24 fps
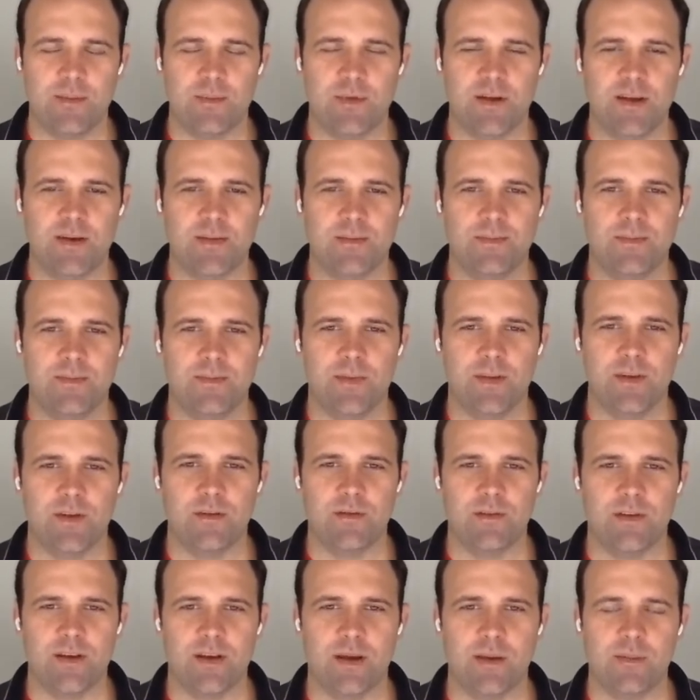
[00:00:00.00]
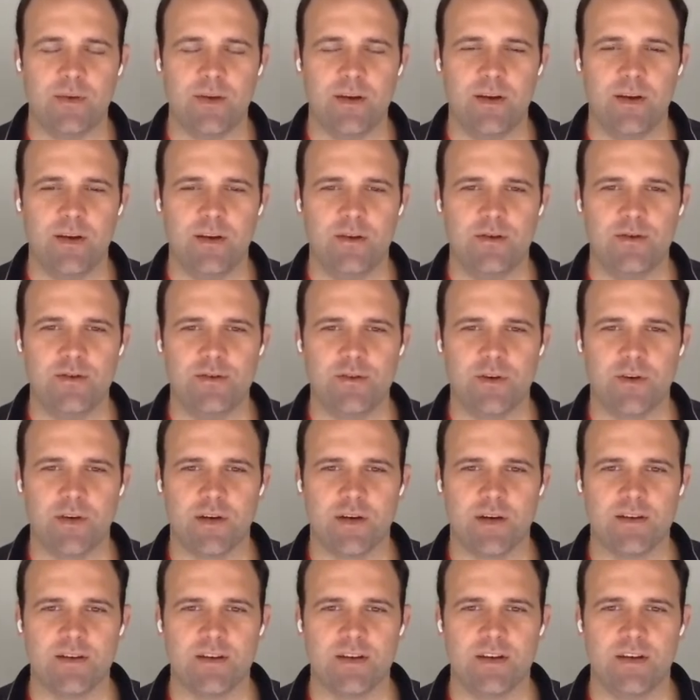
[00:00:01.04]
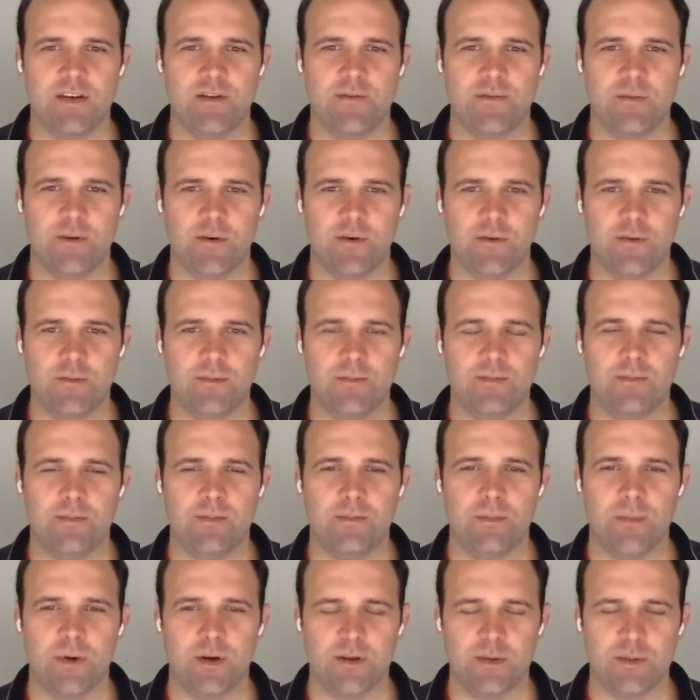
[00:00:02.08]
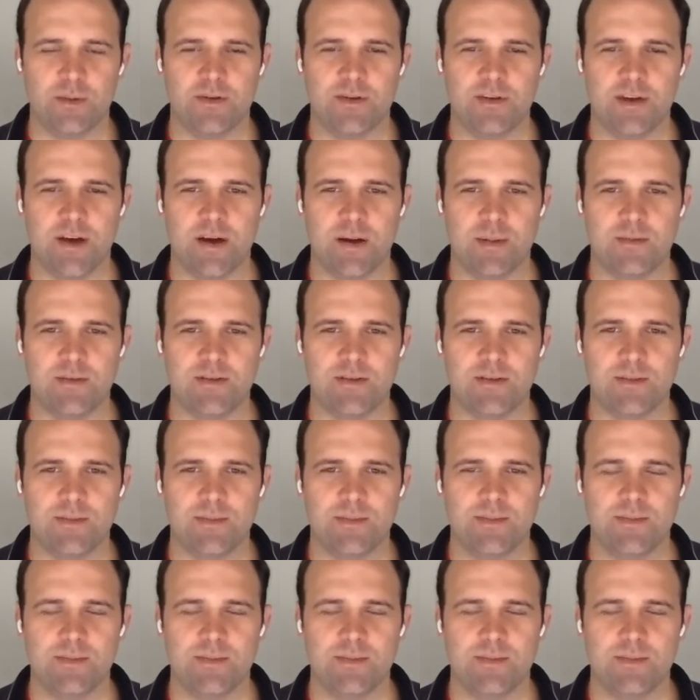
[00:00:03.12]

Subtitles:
me, you've attempted to use shortcuts on your phone multiple times